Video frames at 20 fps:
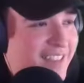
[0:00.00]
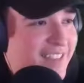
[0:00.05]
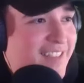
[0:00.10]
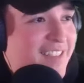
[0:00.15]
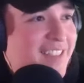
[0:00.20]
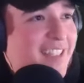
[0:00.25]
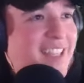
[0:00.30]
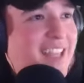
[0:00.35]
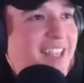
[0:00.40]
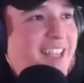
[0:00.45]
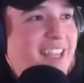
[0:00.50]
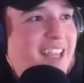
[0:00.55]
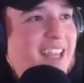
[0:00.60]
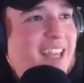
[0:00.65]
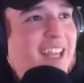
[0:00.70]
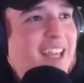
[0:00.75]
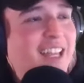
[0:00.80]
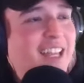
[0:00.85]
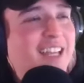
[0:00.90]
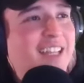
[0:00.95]

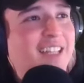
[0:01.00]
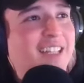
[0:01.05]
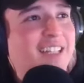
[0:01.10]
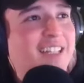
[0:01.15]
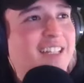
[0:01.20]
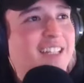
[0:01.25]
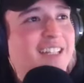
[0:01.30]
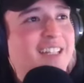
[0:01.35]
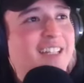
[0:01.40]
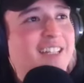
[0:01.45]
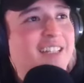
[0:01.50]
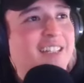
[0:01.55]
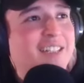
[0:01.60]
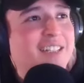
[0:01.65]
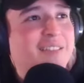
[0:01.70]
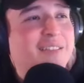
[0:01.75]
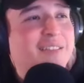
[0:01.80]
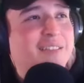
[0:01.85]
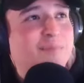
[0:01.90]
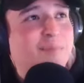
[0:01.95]
Triangle. It seems
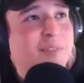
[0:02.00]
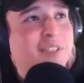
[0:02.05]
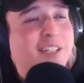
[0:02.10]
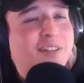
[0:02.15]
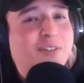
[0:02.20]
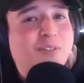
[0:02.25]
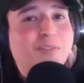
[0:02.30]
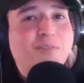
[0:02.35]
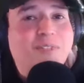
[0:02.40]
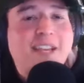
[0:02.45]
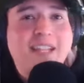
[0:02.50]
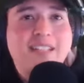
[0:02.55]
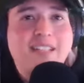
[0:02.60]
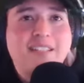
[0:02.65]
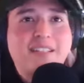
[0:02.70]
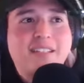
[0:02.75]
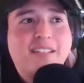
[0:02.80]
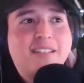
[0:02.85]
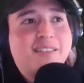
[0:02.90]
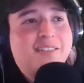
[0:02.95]
like every
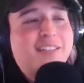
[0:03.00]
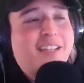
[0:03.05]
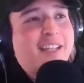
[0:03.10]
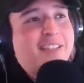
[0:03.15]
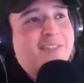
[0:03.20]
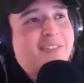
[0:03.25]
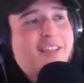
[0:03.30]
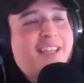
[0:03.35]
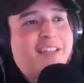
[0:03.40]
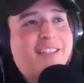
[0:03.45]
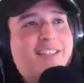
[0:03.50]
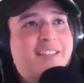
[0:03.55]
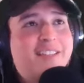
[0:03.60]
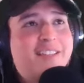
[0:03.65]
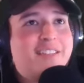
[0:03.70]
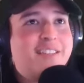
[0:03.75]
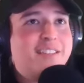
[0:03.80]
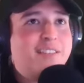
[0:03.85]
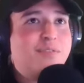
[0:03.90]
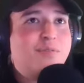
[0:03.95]
paranormal thing has its
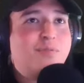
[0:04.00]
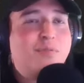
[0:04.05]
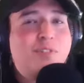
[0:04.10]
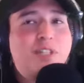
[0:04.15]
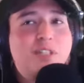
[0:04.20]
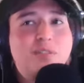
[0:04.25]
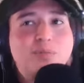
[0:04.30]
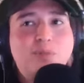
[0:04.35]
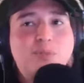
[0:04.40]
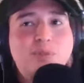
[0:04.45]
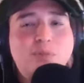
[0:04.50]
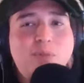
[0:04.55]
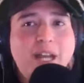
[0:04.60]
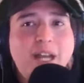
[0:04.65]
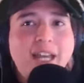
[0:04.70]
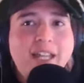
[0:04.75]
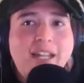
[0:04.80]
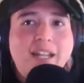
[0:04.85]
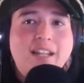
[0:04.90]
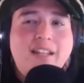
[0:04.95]
own little special
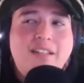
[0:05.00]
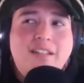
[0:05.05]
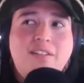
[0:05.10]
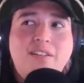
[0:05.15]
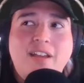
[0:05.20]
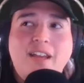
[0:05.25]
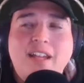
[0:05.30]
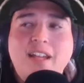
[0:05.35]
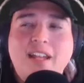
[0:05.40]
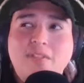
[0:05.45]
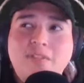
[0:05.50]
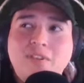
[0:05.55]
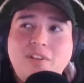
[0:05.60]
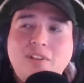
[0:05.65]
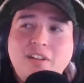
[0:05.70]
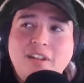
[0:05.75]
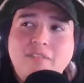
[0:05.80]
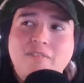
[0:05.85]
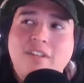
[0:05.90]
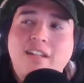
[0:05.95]
Mexican
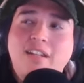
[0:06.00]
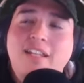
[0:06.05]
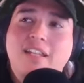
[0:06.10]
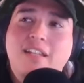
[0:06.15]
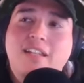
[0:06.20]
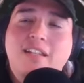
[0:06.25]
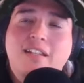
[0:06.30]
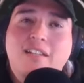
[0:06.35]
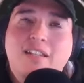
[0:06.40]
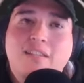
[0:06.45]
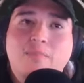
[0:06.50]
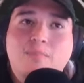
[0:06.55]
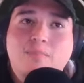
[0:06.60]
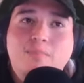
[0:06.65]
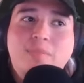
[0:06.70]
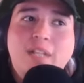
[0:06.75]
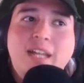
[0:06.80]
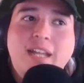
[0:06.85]
version.